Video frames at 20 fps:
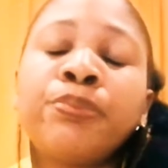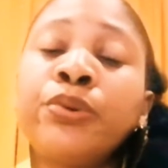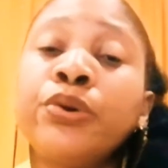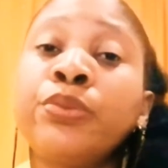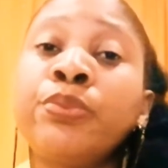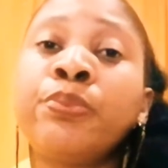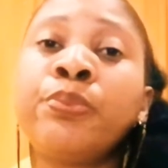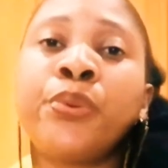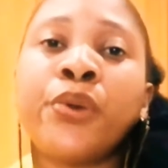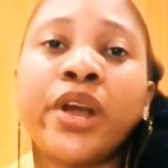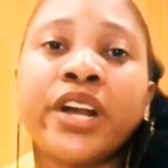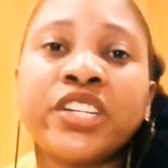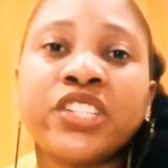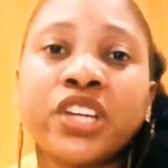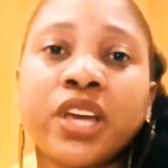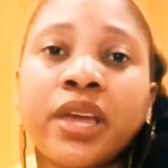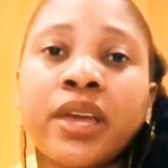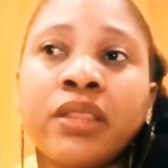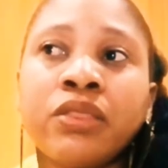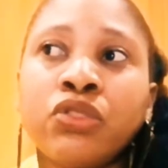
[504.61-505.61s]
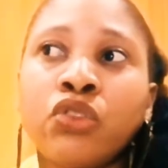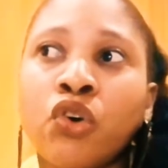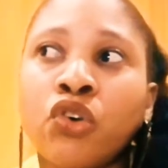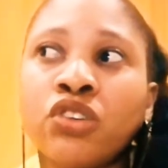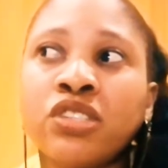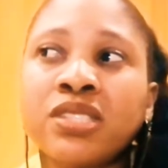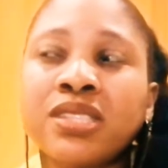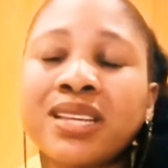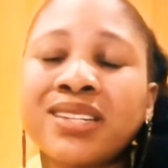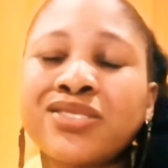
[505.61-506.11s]
put pressure in
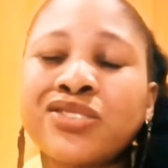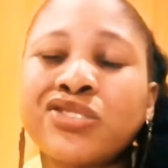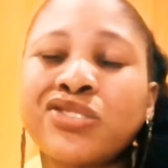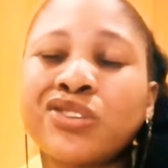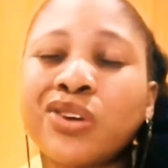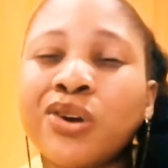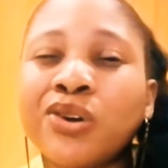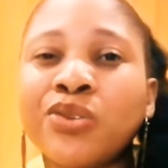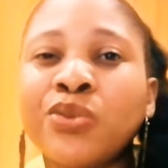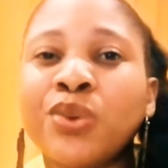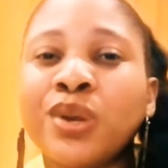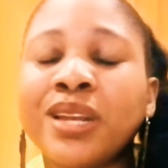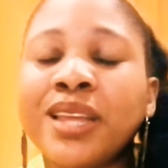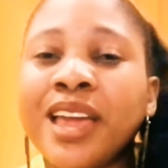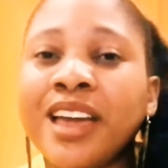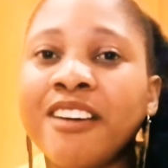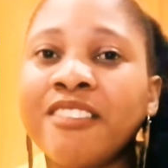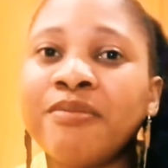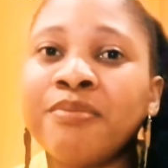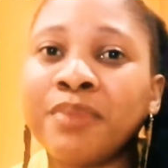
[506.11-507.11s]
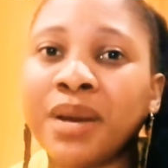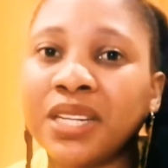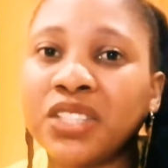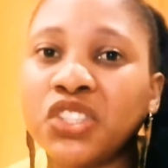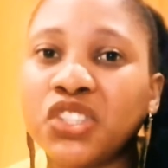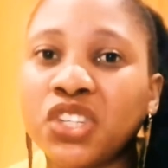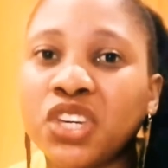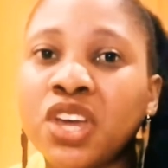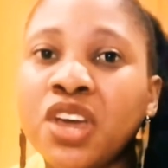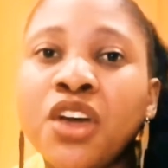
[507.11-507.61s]
those that don't really have
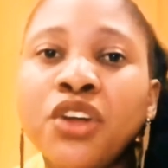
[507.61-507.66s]
much.